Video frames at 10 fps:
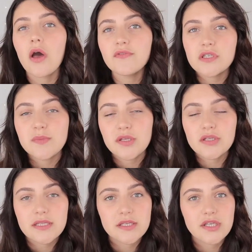I've just been
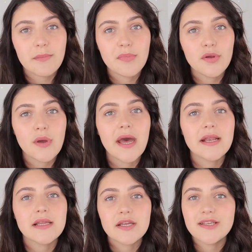using the shampoo
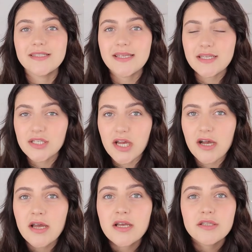and conditioner.